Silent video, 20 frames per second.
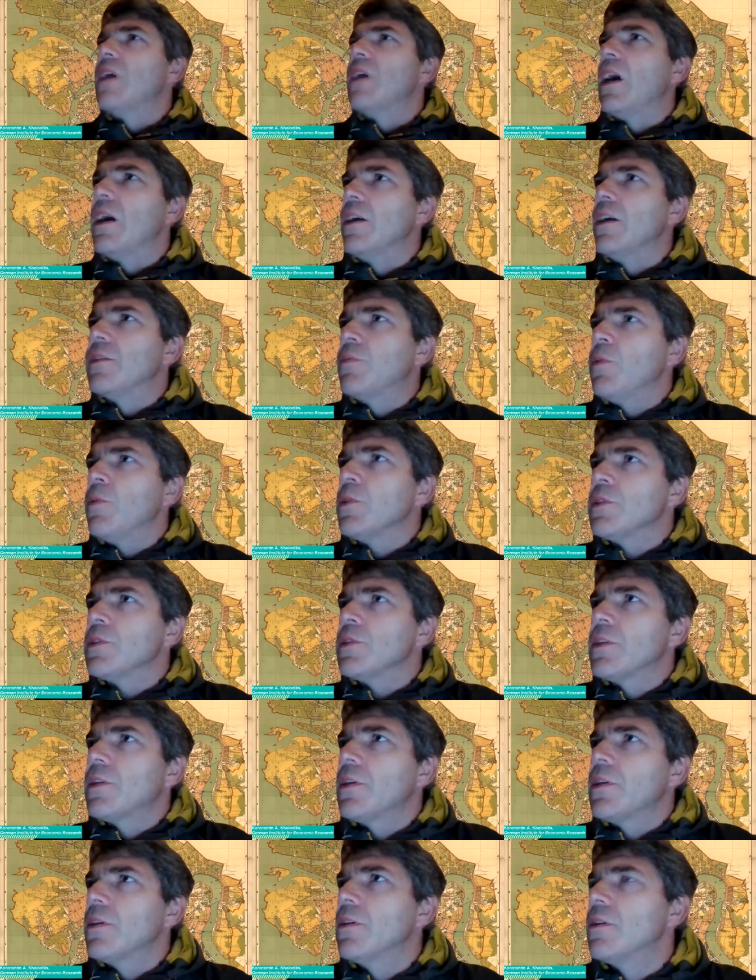It
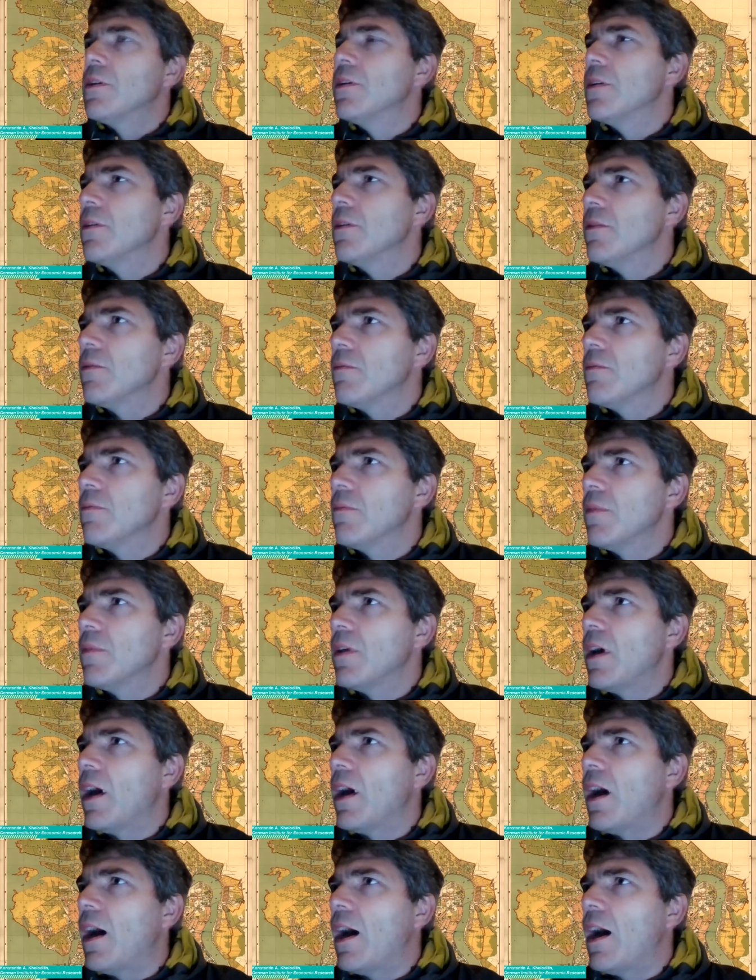wasn't.
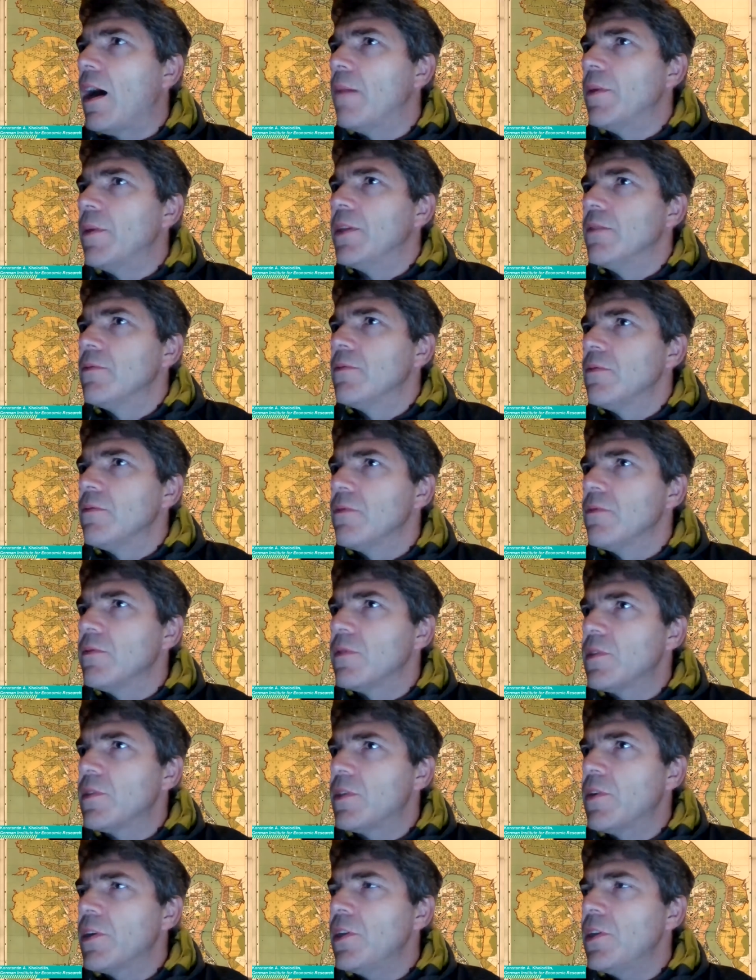I mean,
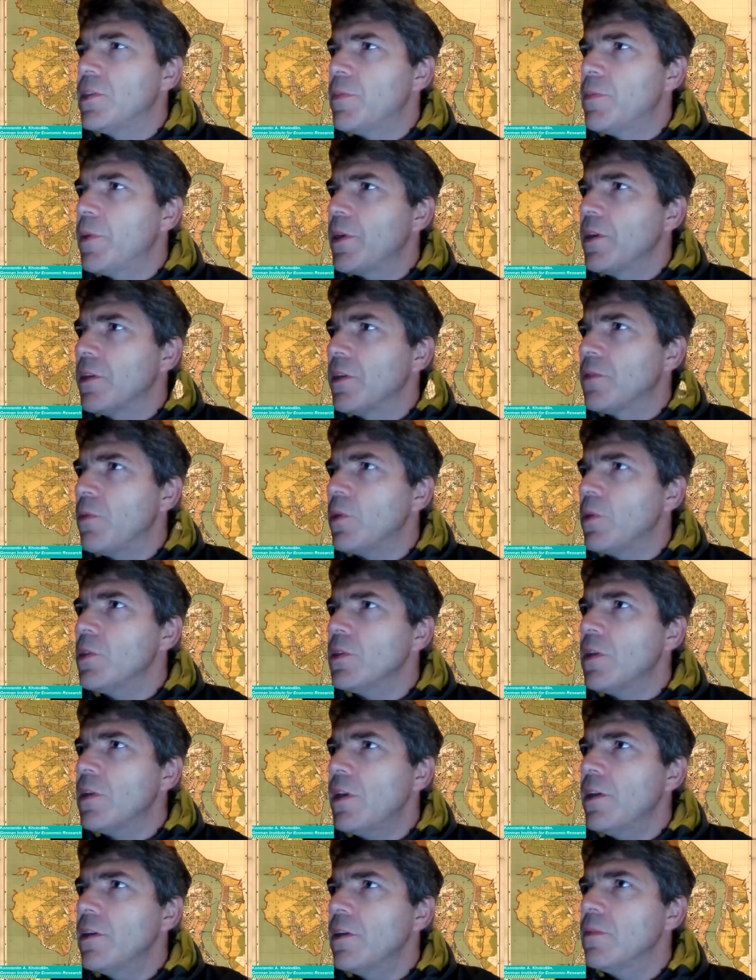strictly speaking, it
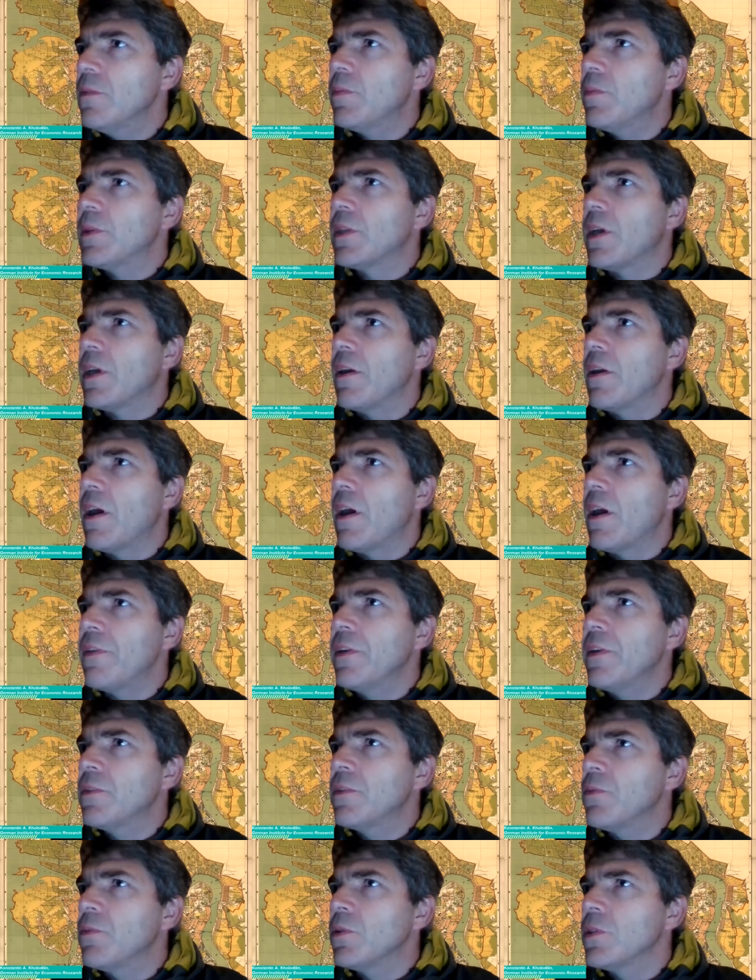wasn't legal, but I think
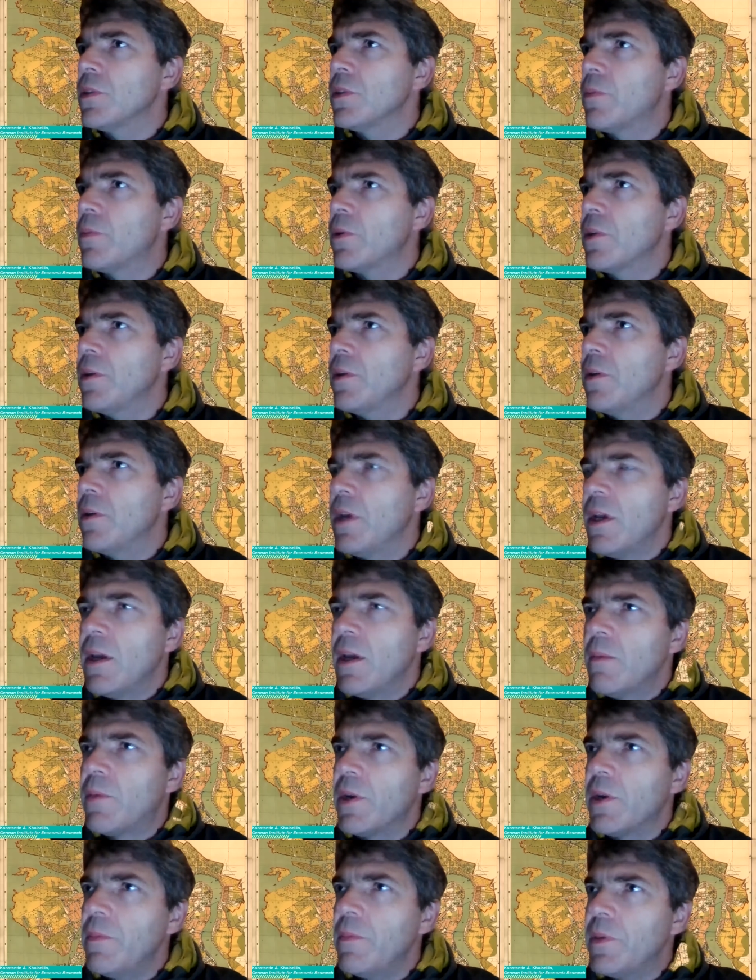it wasn't
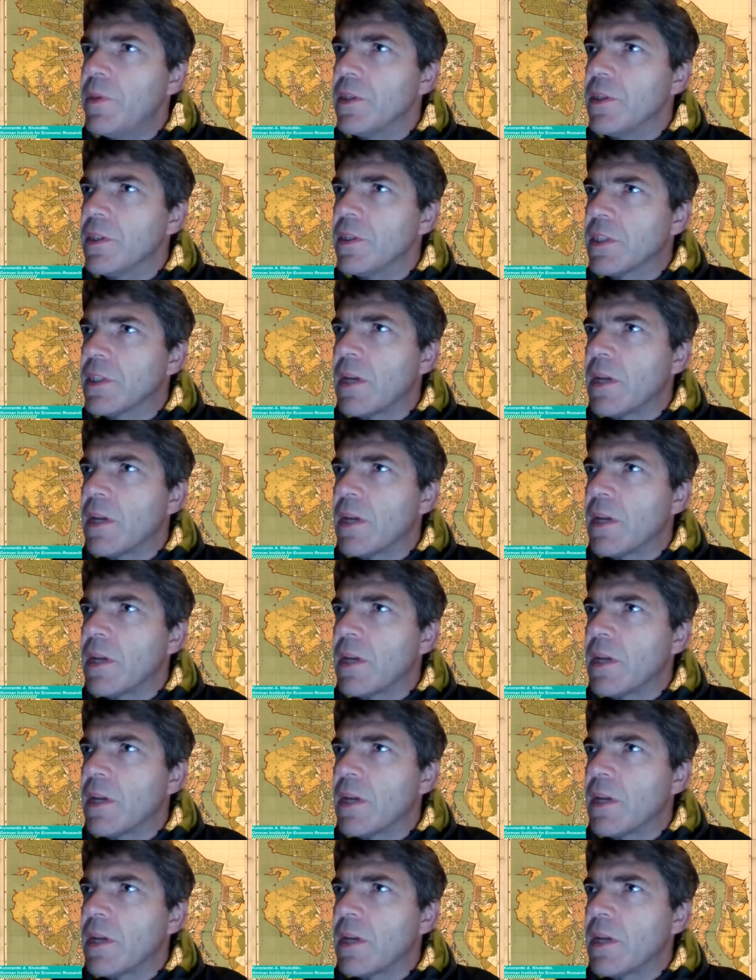prohibited in some.